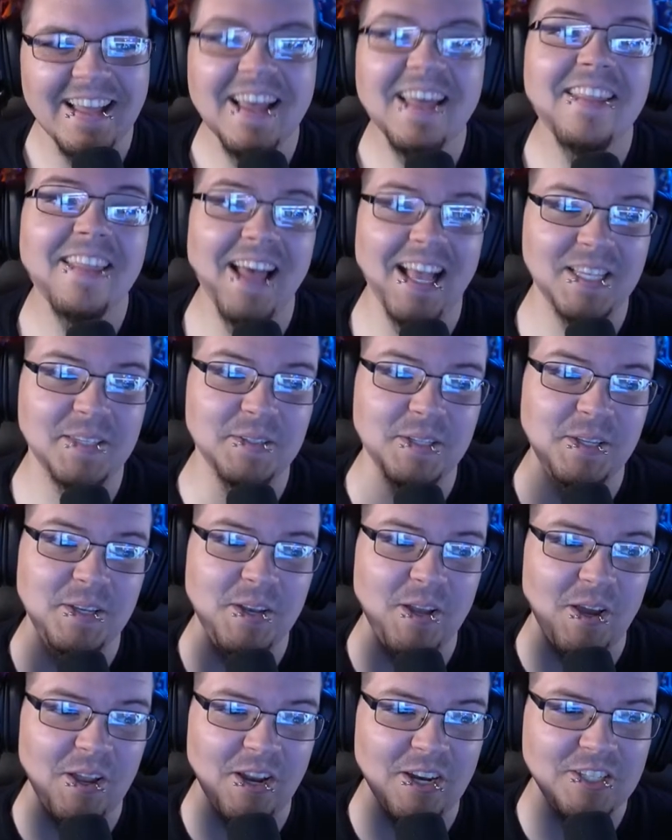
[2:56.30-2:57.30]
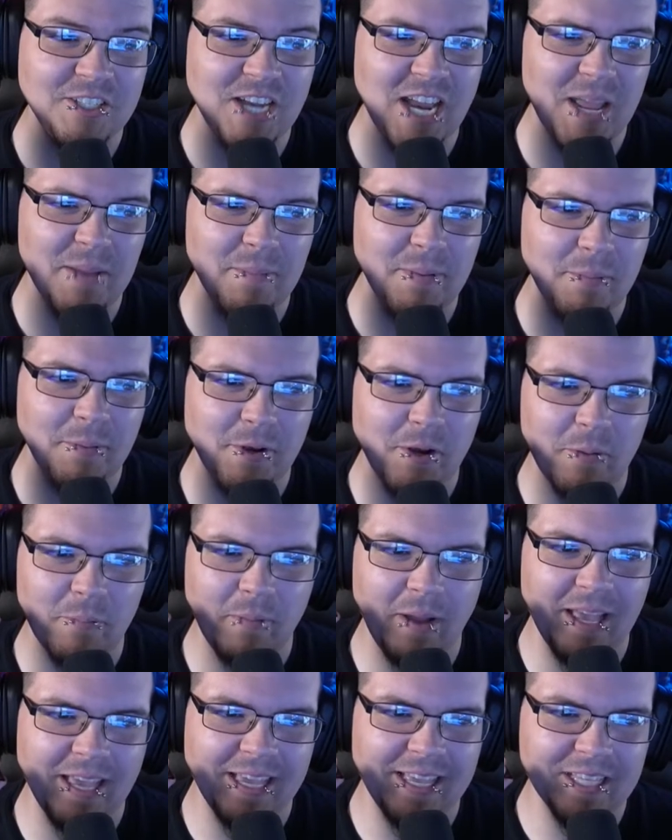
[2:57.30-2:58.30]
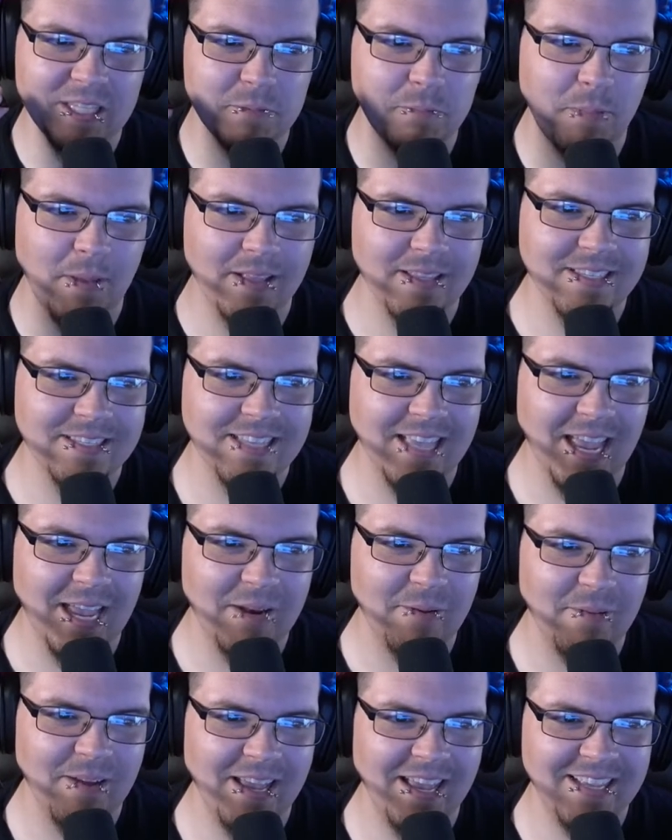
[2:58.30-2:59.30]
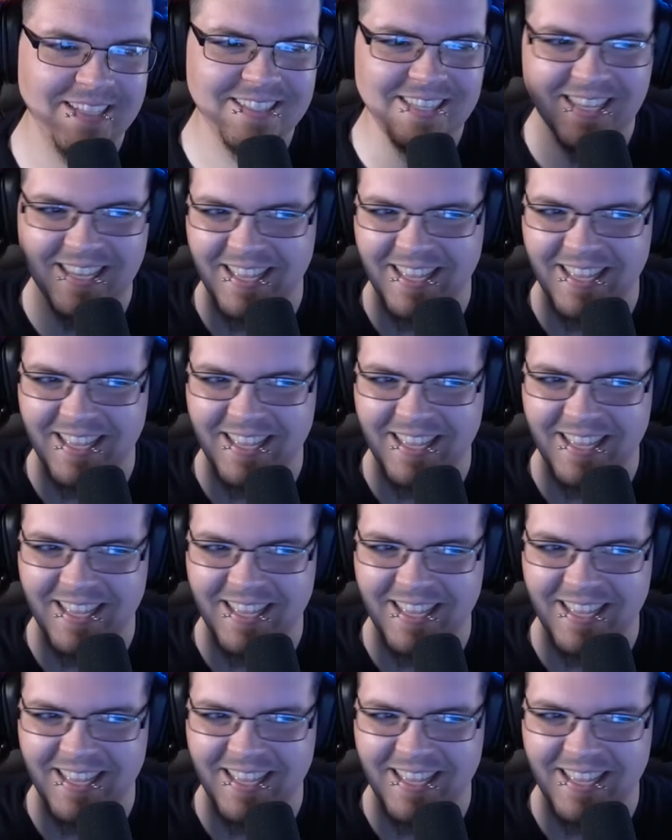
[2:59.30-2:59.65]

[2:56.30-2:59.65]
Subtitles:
That's when you know you're jamming, when your mic gets bent sideways.